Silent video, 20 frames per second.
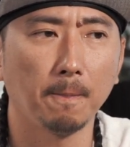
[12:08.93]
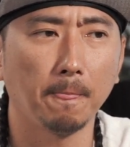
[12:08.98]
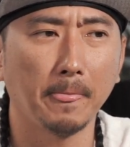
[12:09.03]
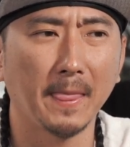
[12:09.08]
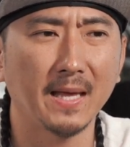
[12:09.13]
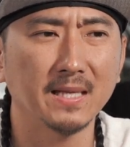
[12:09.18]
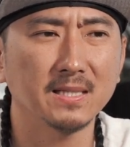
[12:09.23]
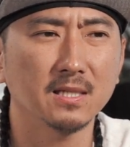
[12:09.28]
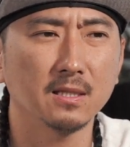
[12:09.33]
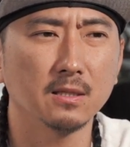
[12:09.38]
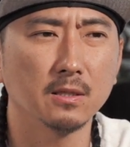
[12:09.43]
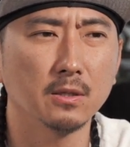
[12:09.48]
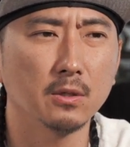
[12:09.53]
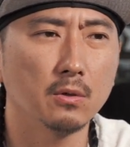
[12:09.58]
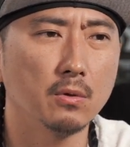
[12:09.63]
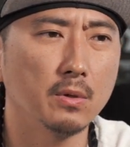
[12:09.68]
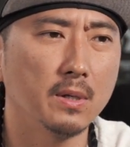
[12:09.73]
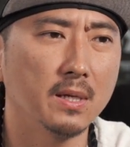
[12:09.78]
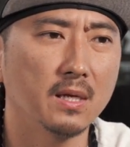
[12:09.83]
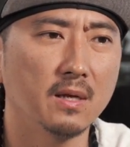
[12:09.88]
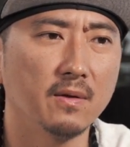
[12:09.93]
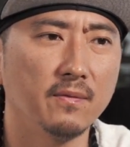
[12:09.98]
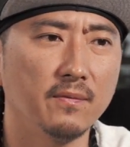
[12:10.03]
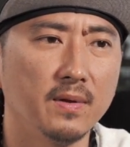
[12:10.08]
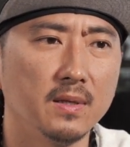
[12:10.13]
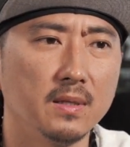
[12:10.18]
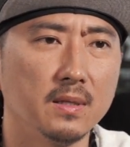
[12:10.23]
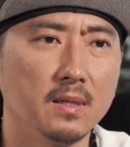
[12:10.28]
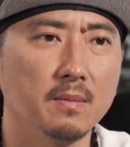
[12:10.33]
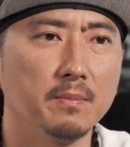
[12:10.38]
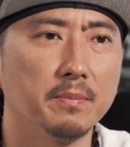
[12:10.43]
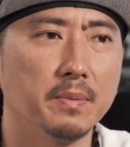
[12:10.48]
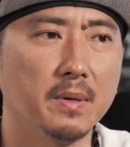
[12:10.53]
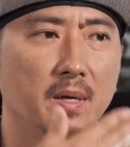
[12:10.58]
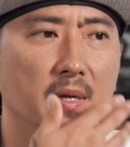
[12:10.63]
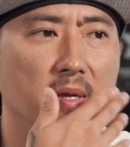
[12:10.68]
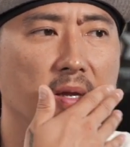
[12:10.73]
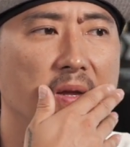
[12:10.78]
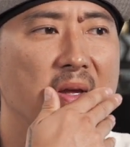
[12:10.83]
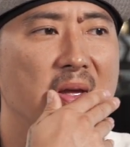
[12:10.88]
That's a little inconvenient,
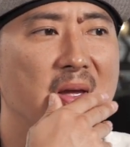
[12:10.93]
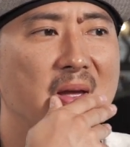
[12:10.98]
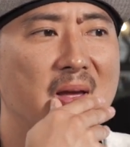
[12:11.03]
but